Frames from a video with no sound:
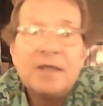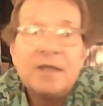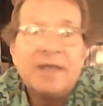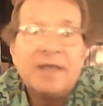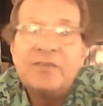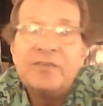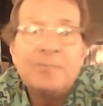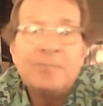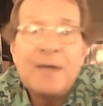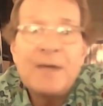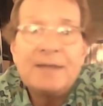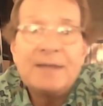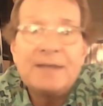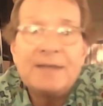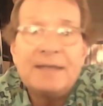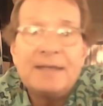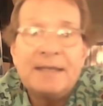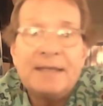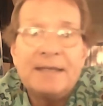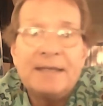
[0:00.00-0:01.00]

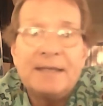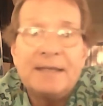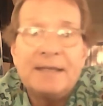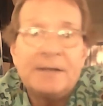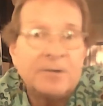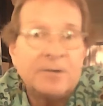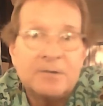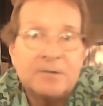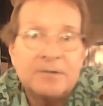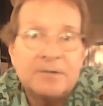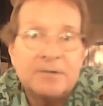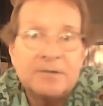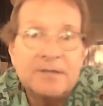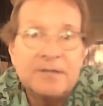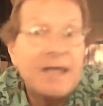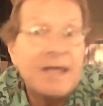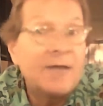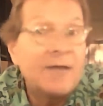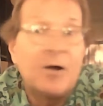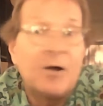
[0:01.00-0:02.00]
expecting to get killed
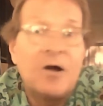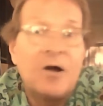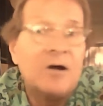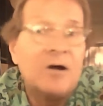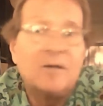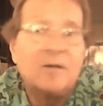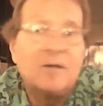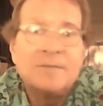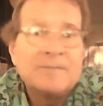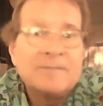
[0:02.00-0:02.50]
at all.